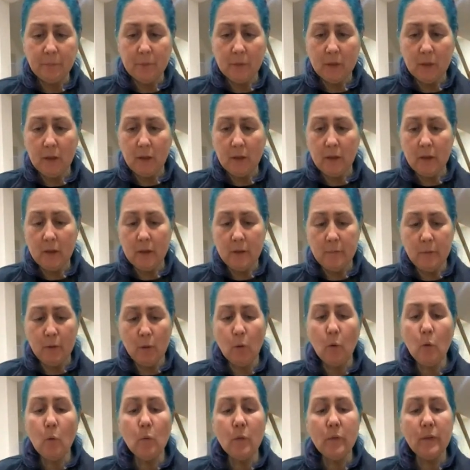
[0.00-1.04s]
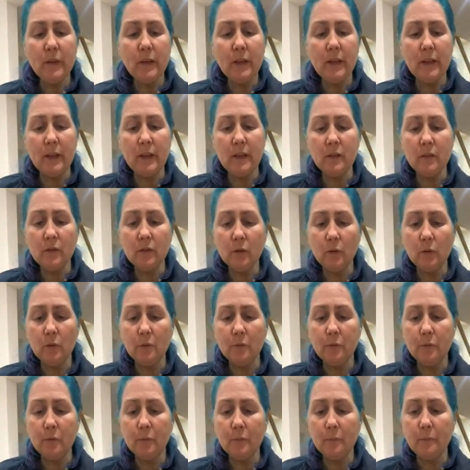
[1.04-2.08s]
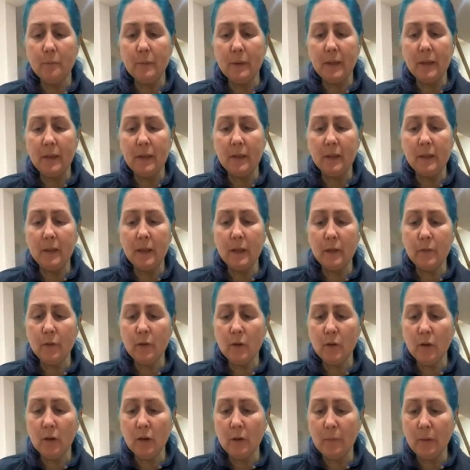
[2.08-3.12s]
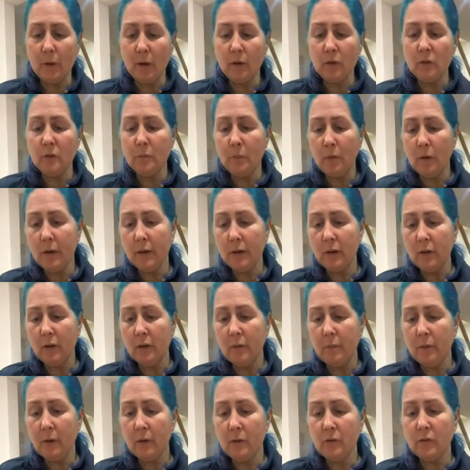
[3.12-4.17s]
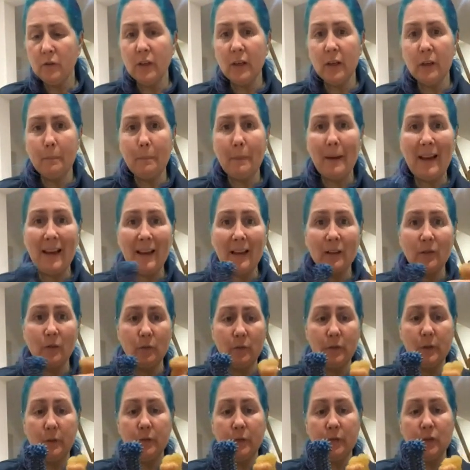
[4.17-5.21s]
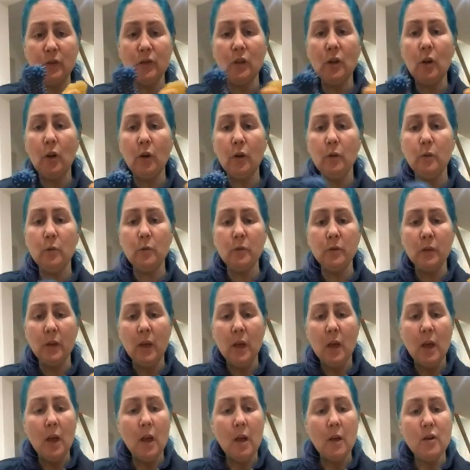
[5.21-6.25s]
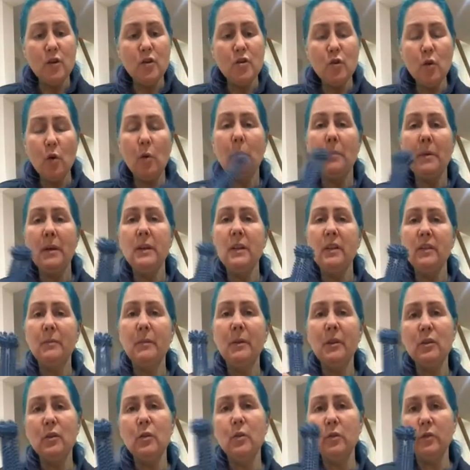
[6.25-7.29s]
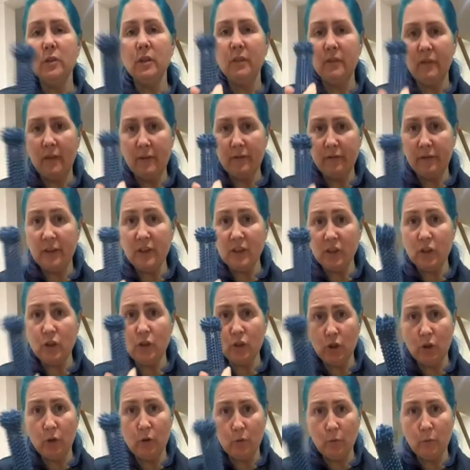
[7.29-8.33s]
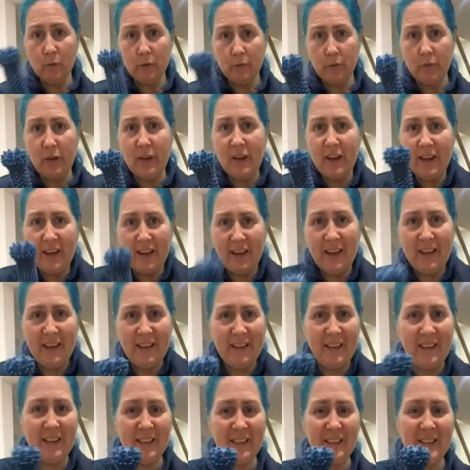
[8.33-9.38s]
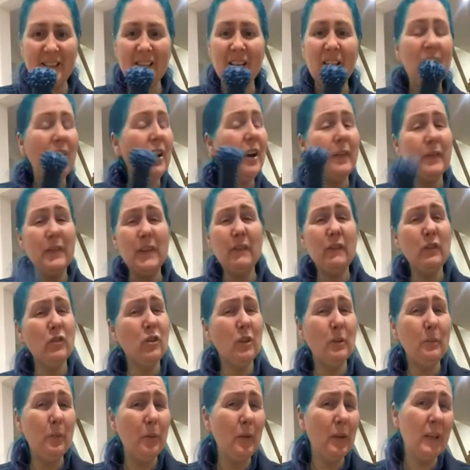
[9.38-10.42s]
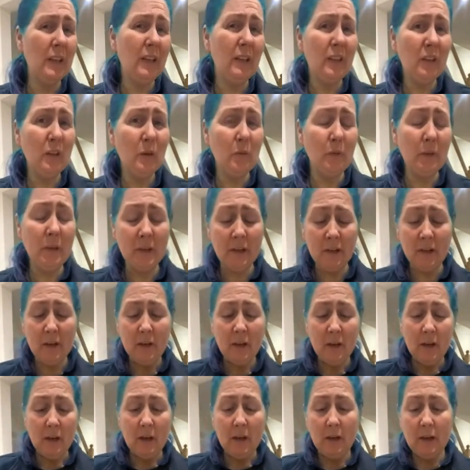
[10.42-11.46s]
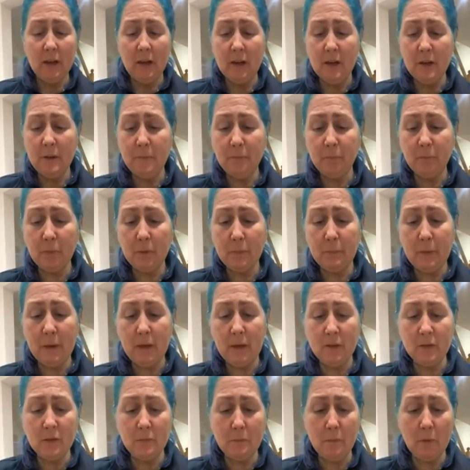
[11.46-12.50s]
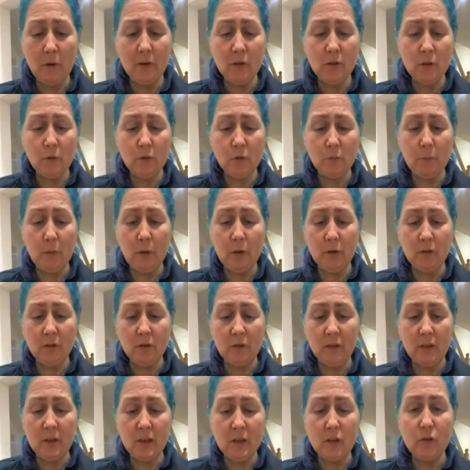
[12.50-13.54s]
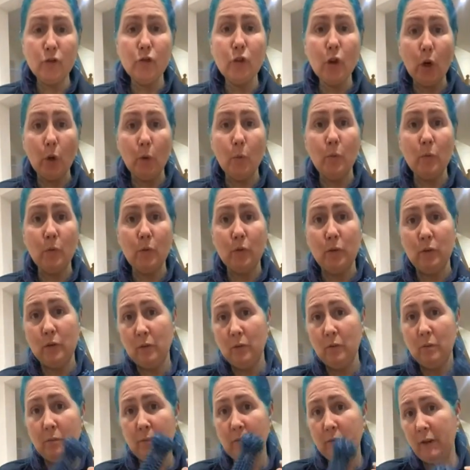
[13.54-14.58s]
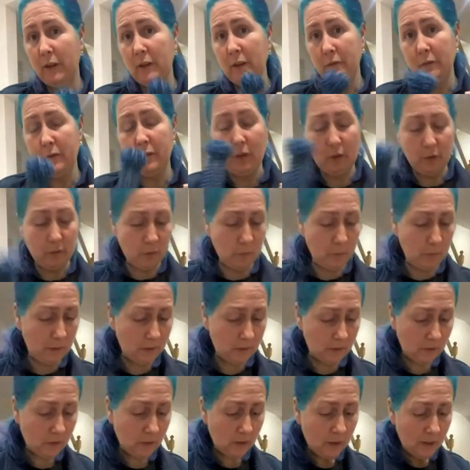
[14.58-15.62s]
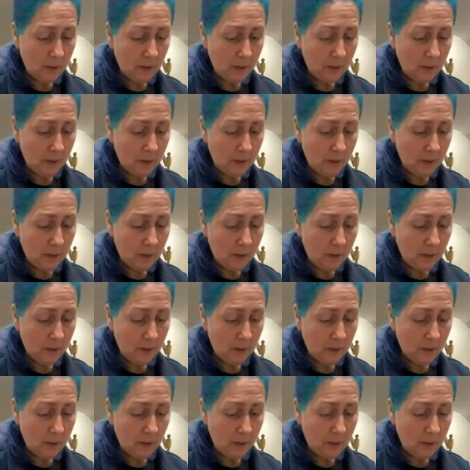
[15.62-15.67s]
in all the years of being given Nylobones, buying Nylobones, getting packs of different styles, not many of my dogs have ever actually chewed one of these. I've never tried putting anything on it, but my dogs personally don't favour those ones.